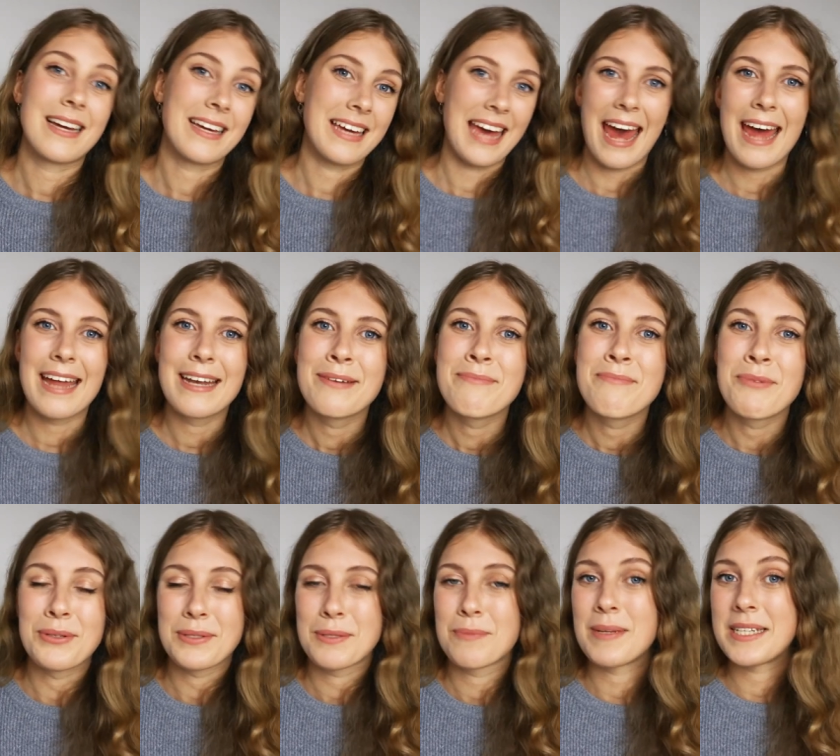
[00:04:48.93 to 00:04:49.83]
again
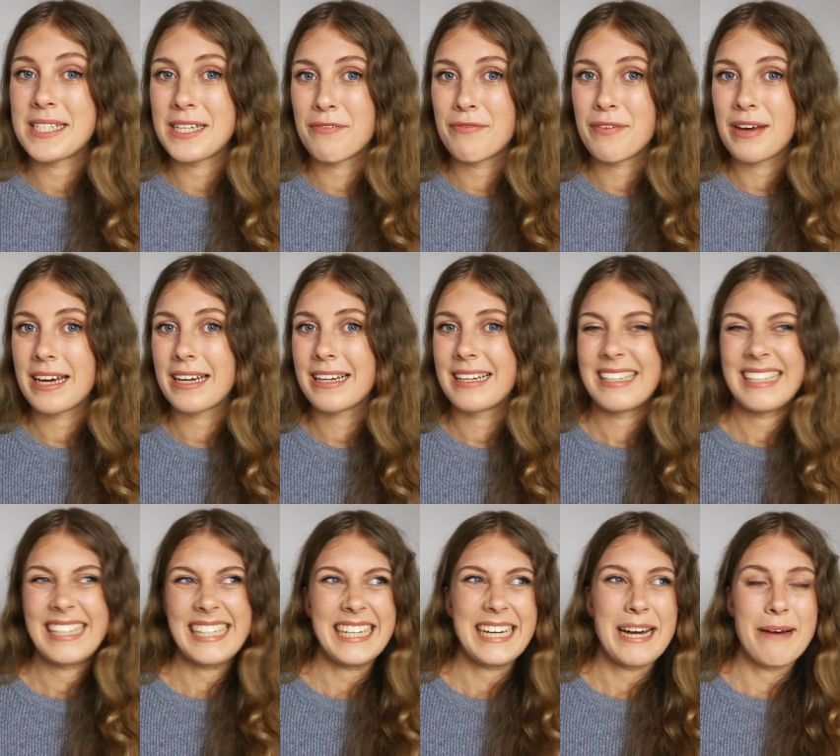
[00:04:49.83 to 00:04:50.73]
more
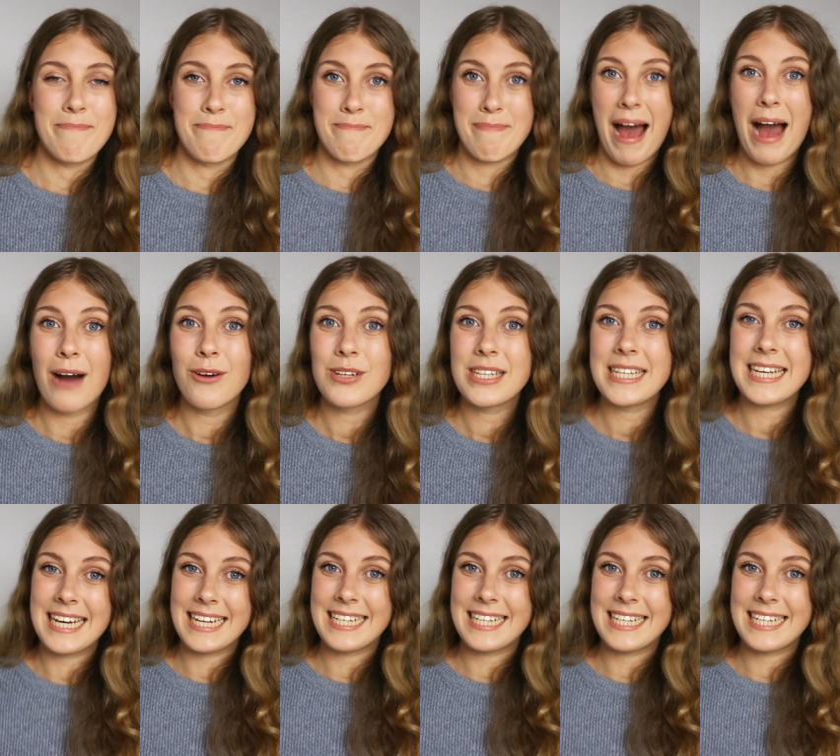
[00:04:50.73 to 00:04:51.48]
specifically about